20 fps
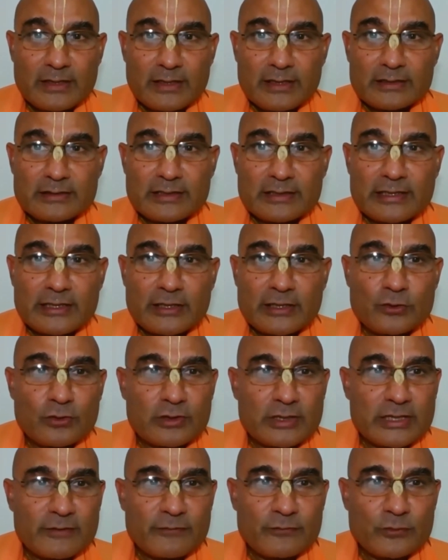then I
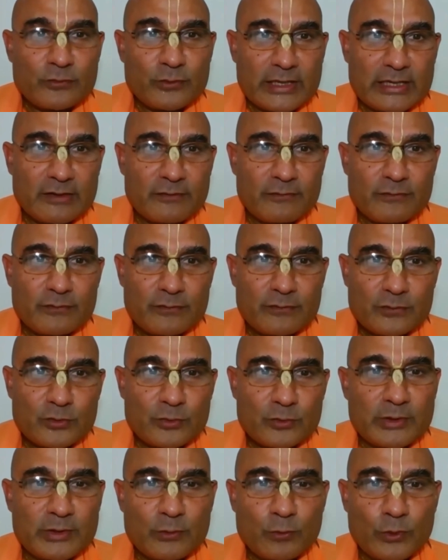don't have to
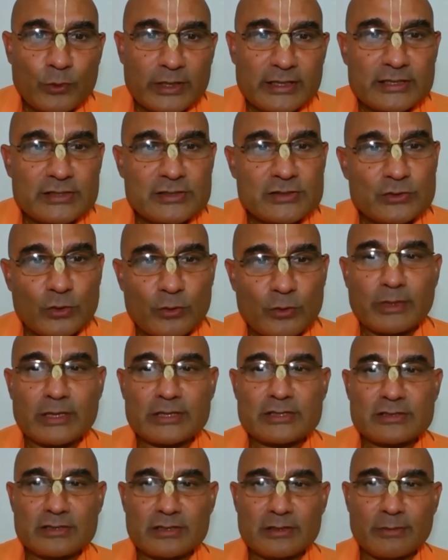be worried so
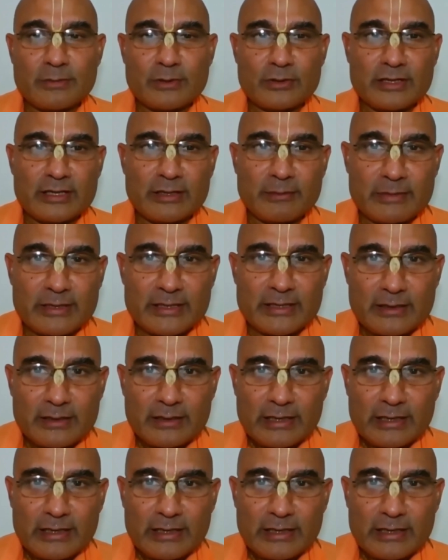much about Nimai.